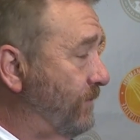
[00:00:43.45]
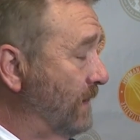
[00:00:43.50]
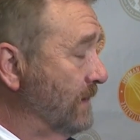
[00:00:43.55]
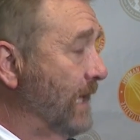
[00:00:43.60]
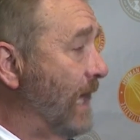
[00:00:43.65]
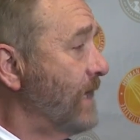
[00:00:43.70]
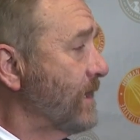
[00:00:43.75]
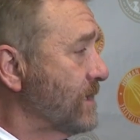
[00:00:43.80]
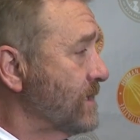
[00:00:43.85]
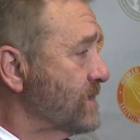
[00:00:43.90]

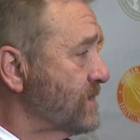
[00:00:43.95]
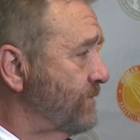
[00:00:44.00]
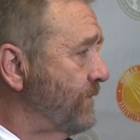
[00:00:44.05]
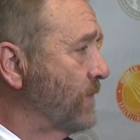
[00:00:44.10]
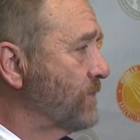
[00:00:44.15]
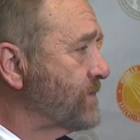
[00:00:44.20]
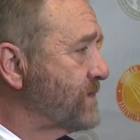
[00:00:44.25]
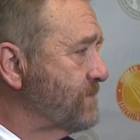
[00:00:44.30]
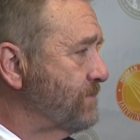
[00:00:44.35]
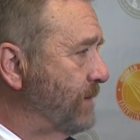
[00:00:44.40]
lot of these
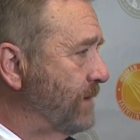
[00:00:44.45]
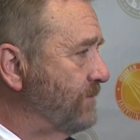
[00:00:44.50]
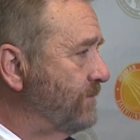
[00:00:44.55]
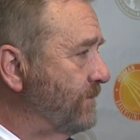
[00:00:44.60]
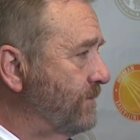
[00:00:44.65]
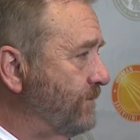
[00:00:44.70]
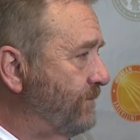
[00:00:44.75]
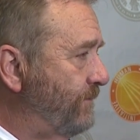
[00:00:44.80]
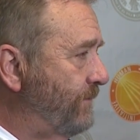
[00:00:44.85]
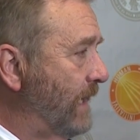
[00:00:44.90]
folks have been
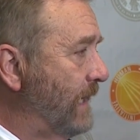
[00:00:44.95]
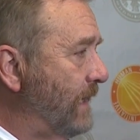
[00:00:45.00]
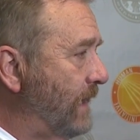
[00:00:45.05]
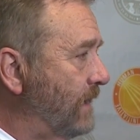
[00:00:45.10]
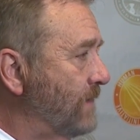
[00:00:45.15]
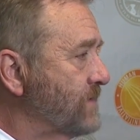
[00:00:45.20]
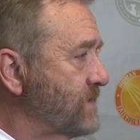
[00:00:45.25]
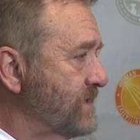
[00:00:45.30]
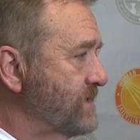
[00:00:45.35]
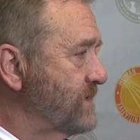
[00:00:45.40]

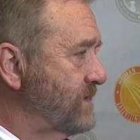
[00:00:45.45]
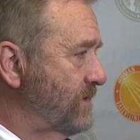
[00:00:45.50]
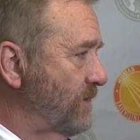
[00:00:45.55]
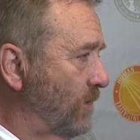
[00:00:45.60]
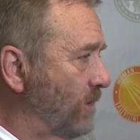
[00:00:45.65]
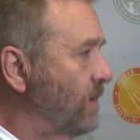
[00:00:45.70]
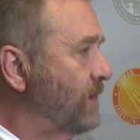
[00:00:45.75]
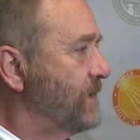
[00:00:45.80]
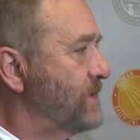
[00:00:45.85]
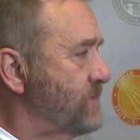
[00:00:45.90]
fighting since the
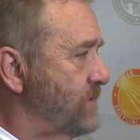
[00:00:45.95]
early